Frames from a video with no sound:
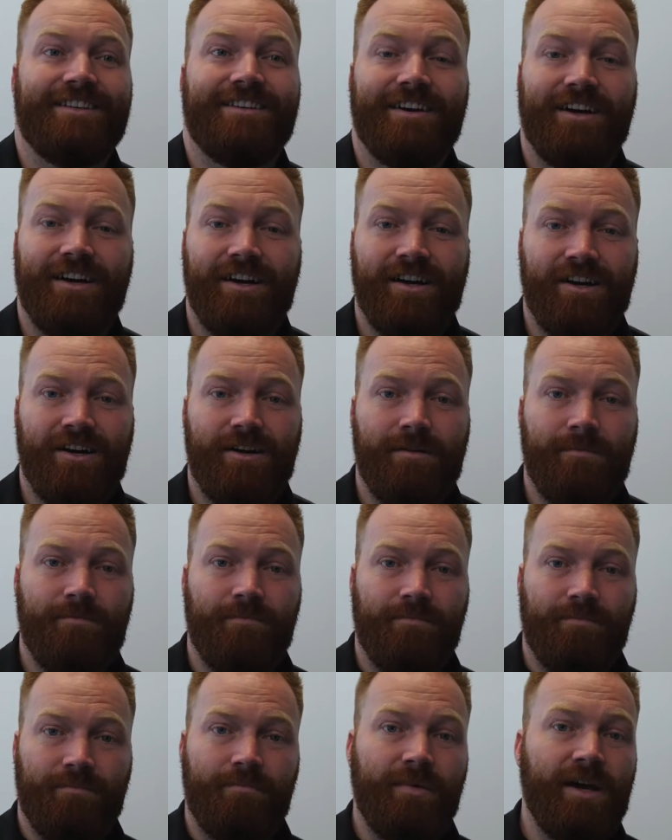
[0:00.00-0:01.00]

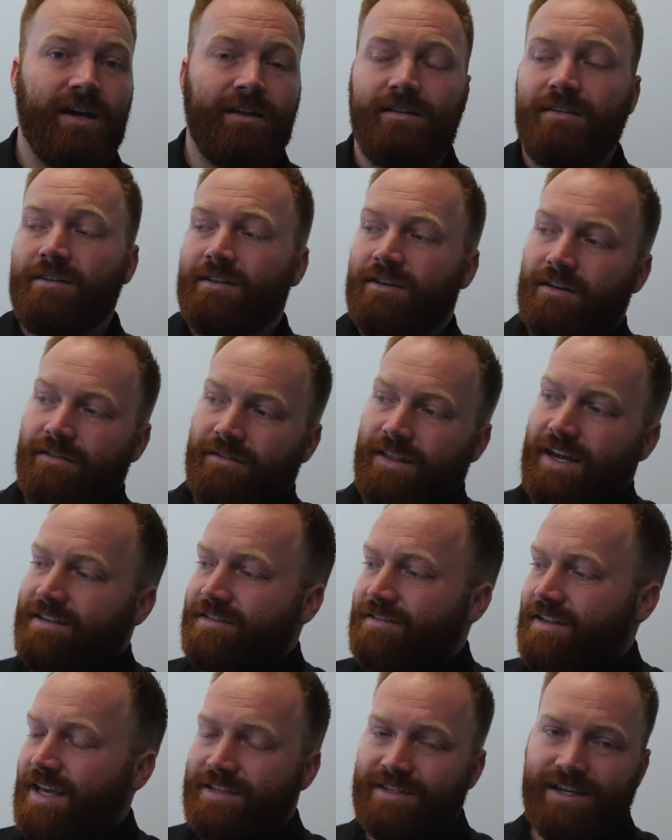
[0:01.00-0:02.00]
But
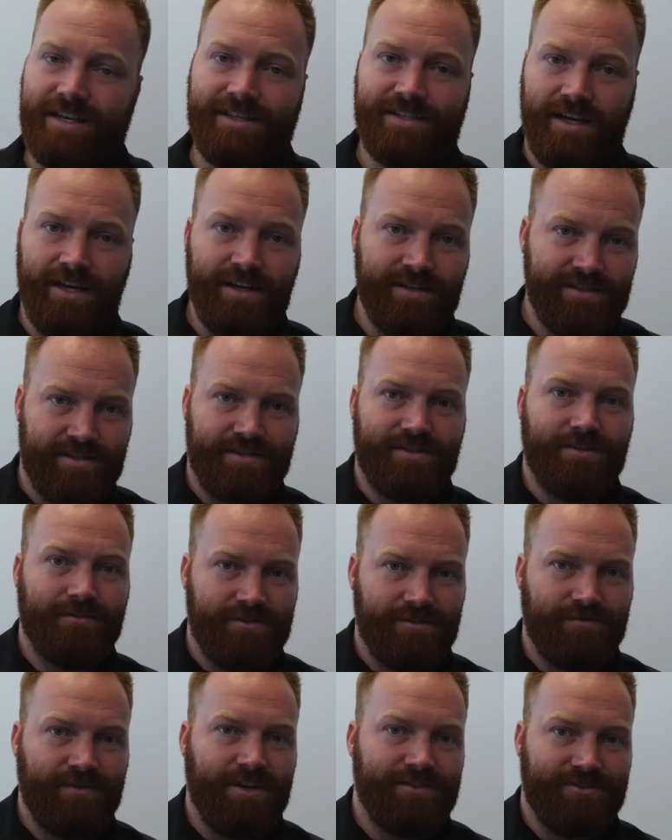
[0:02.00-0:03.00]
that takes us, the
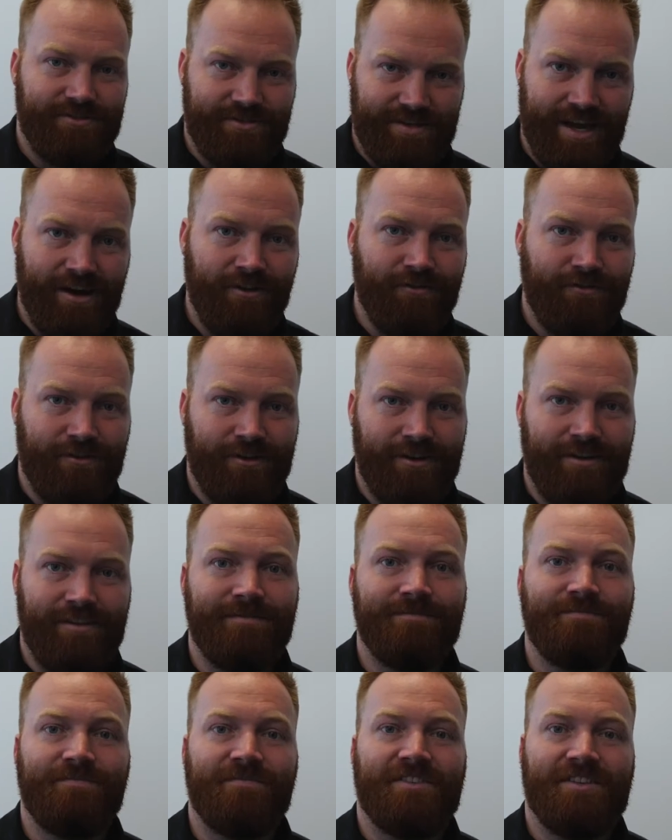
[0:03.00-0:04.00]
service advisors, out front
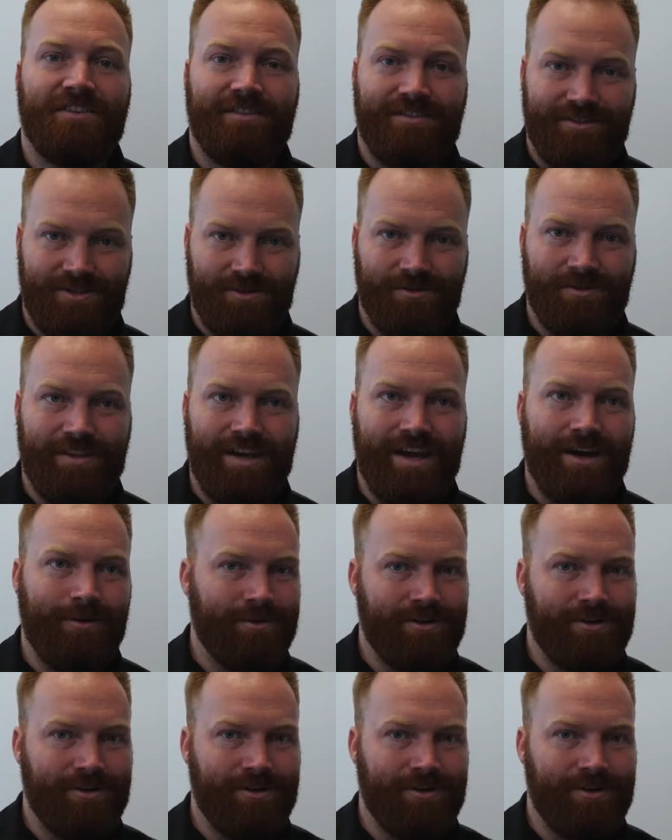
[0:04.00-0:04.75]
doing that.